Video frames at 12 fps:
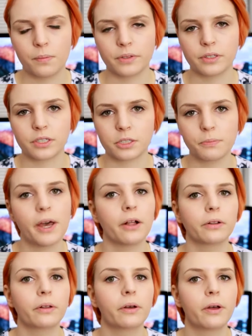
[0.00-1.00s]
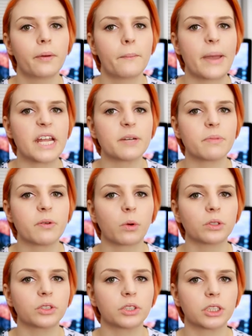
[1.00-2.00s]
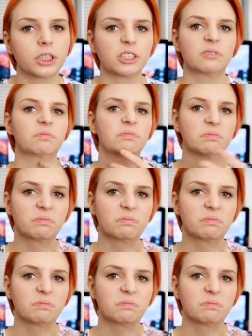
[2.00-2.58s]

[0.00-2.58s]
but the smell made me want to...